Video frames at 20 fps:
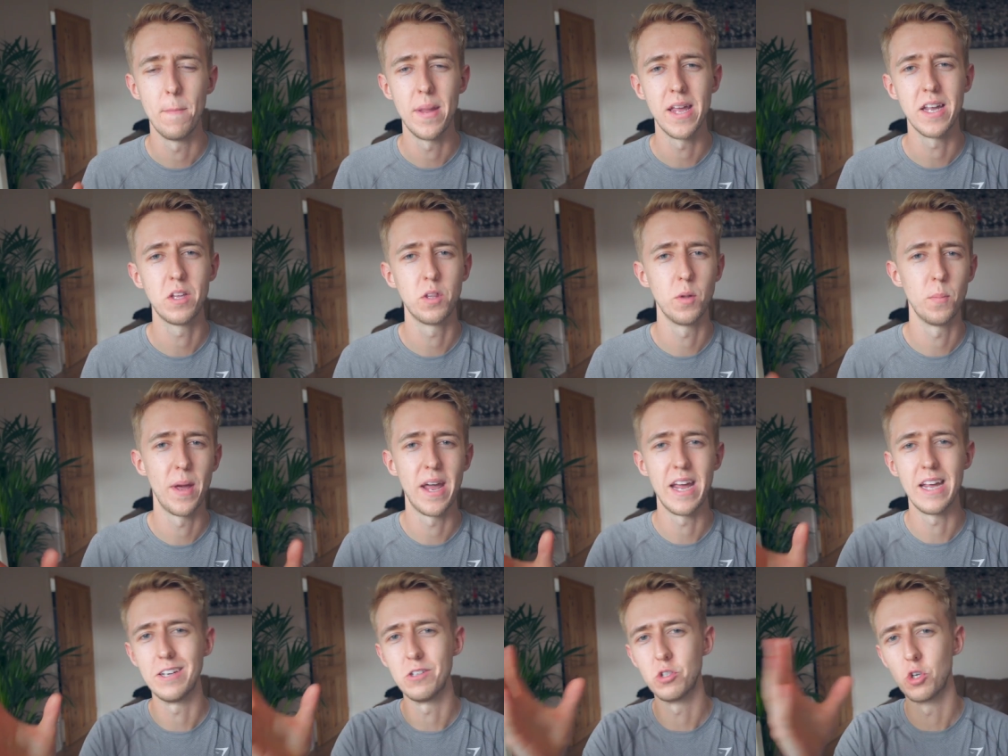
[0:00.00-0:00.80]
make the
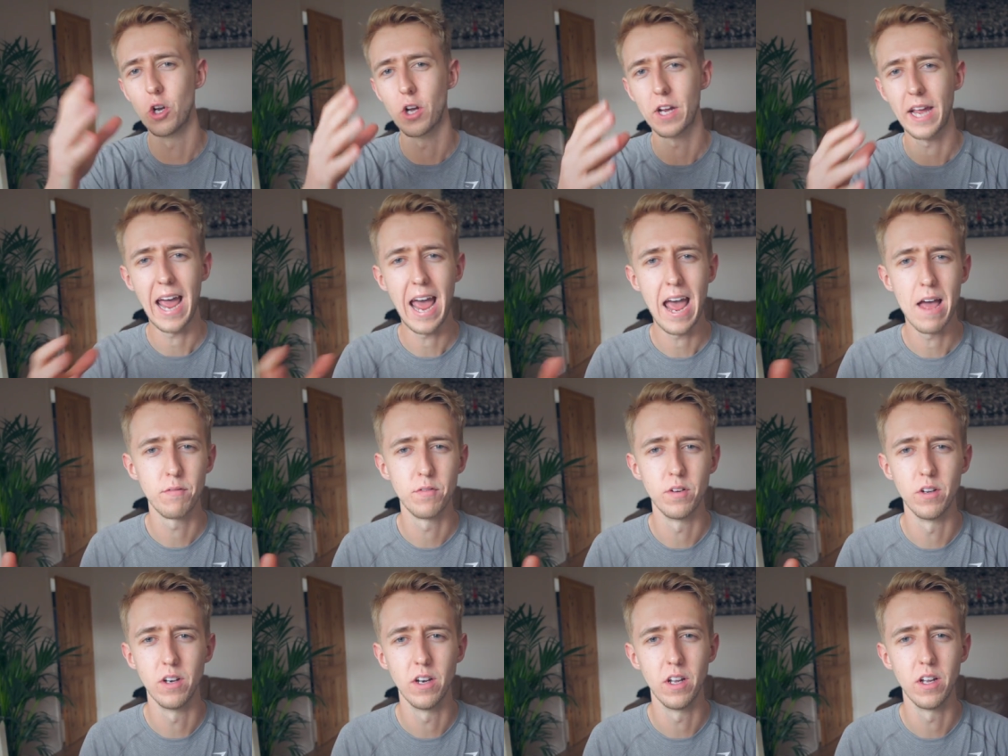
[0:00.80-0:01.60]
page look
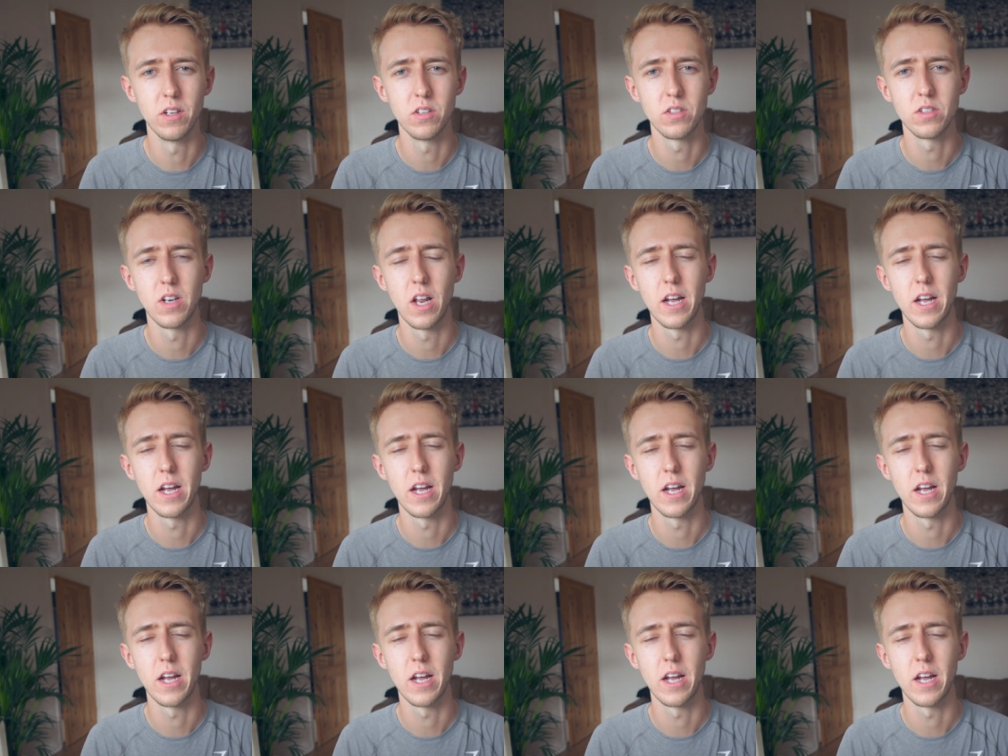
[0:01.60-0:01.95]
effortless.